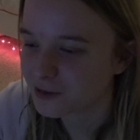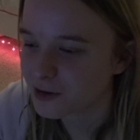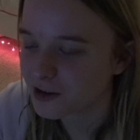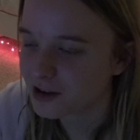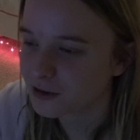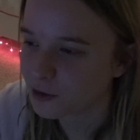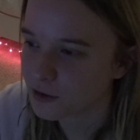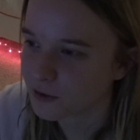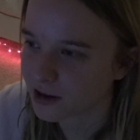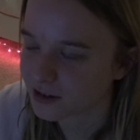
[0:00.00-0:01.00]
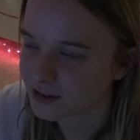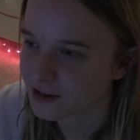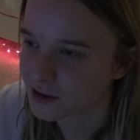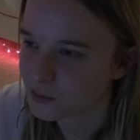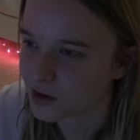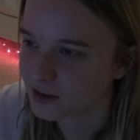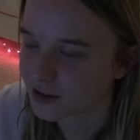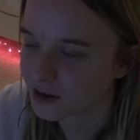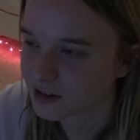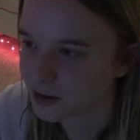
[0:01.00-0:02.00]
It's very fantasy
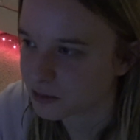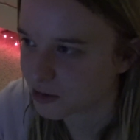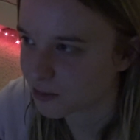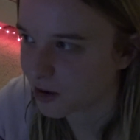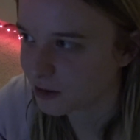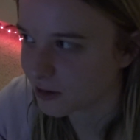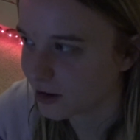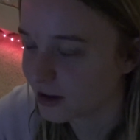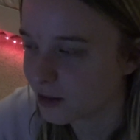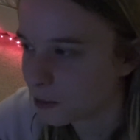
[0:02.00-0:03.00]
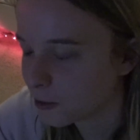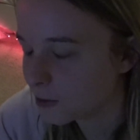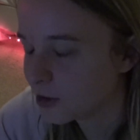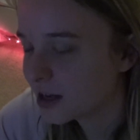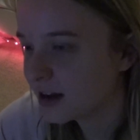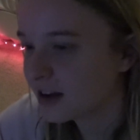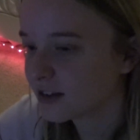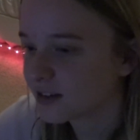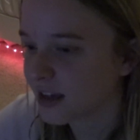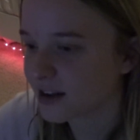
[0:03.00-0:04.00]
based on the subject matter and the whole
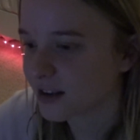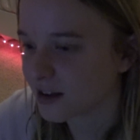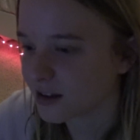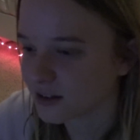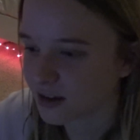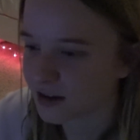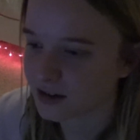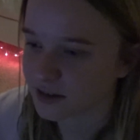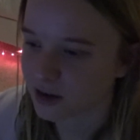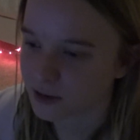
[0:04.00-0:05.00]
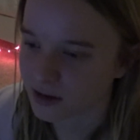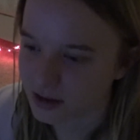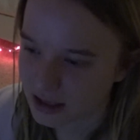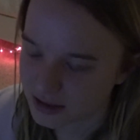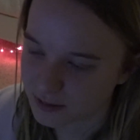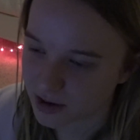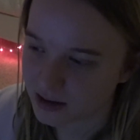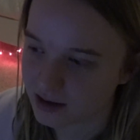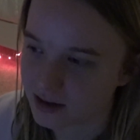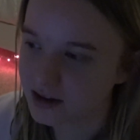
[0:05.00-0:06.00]
setting as Zara
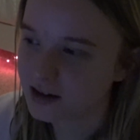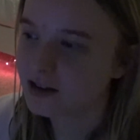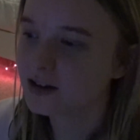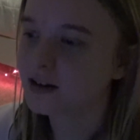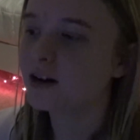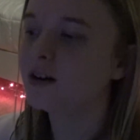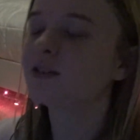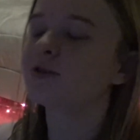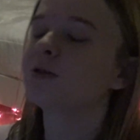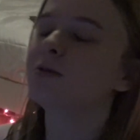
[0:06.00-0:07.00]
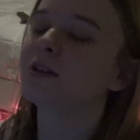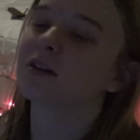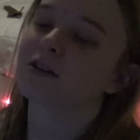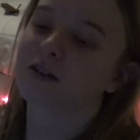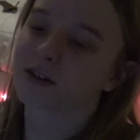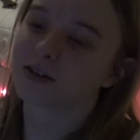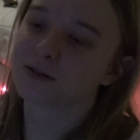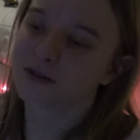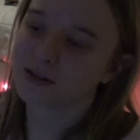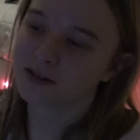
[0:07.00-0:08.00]
Zamani. Oh, these are all really
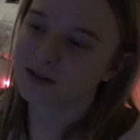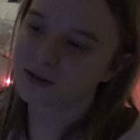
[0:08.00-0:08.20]
good.